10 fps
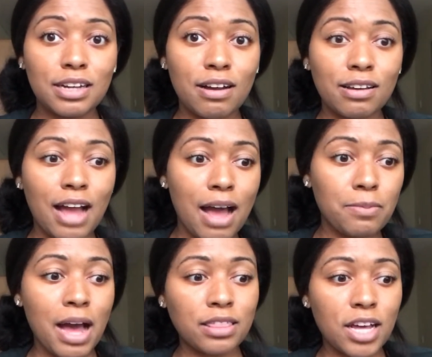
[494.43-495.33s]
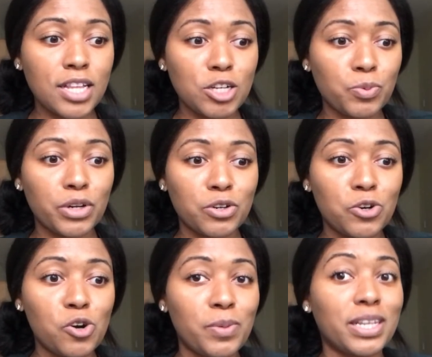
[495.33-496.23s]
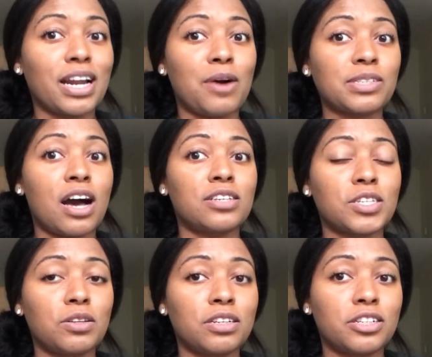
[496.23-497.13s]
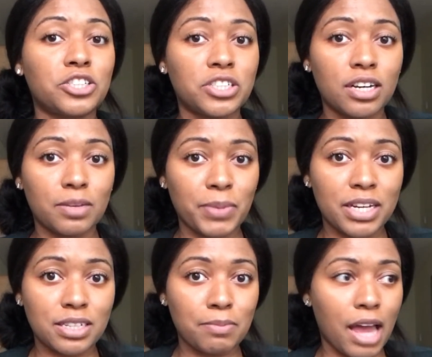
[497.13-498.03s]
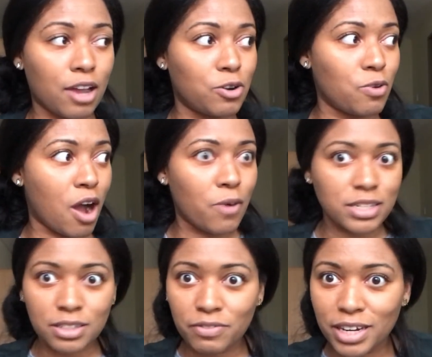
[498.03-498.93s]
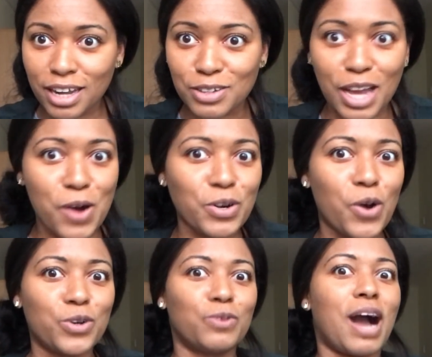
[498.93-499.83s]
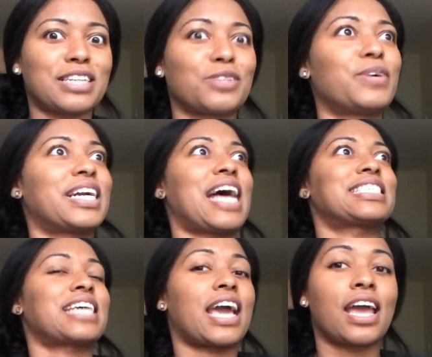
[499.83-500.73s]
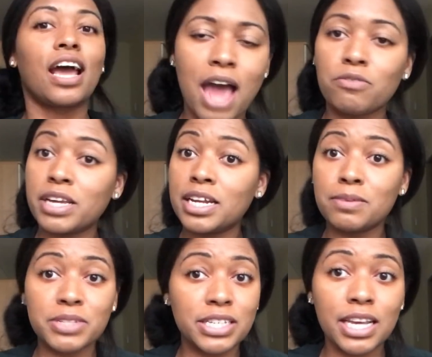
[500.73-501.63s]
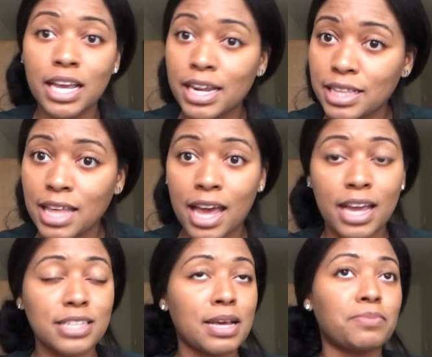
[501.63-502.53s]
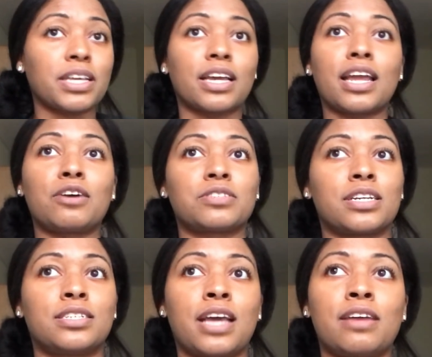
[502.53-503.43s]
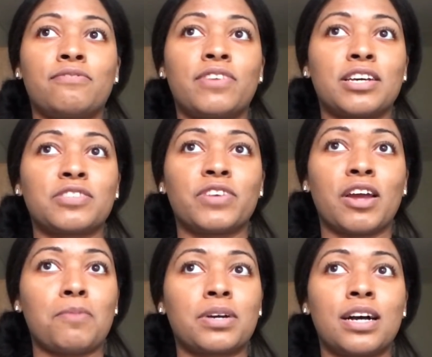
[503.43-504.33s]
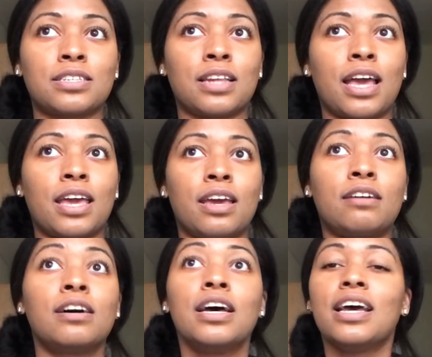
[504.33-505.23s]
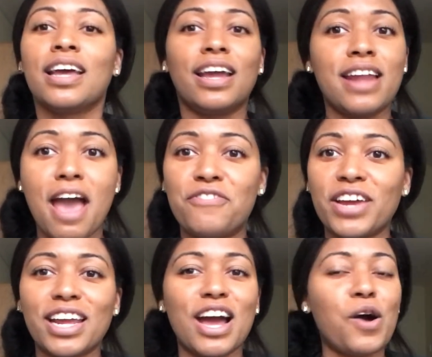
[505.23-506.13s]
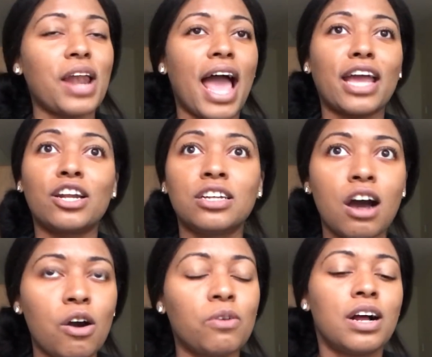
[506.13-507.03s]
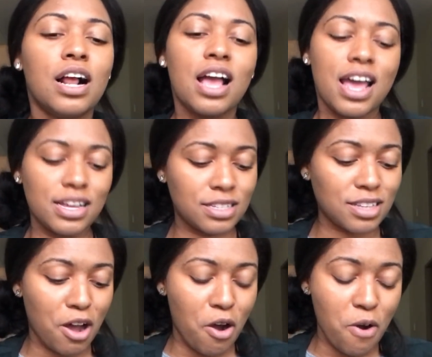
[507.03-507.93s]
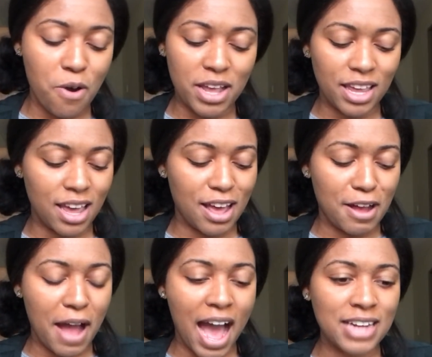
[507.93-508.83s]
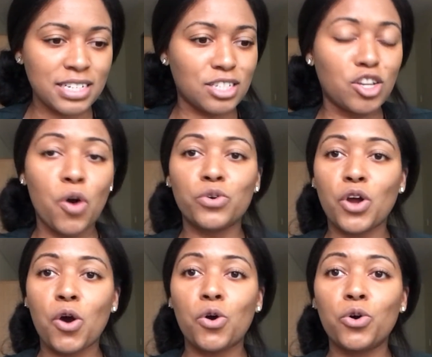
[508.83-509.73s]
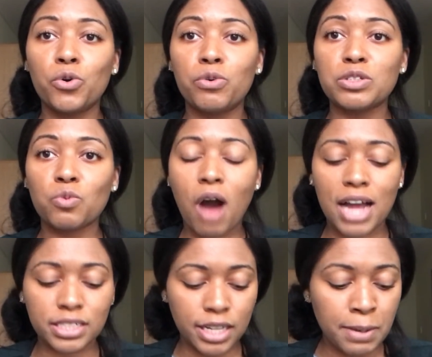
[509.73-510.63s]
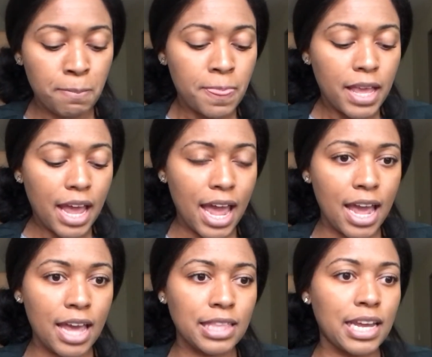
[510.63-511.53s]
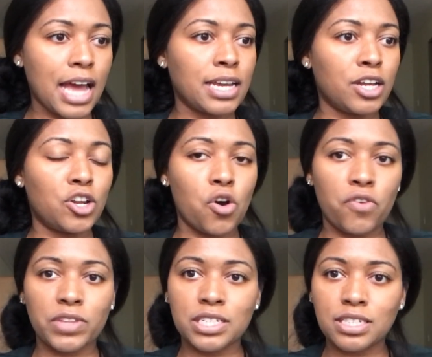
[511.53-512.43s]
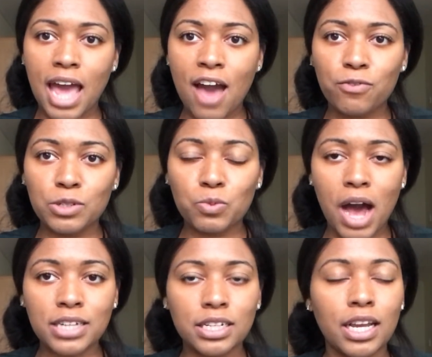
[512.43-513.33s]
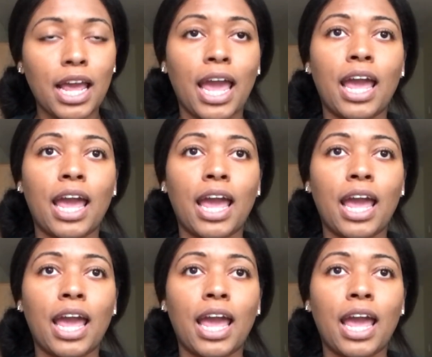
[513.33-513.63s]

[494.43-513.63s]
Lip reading: I thought that was pretty cool, but then I was also a little shook because I'm like, who all watching the videos? I don't know who watching. What did I say? I don't need them to see anything because I'm thinking they're going to see the dating fails video. I'm cussing like hell in that video, like no. And so, yeah, I just don't know who was watching. And then I didn't know if the staff was watching.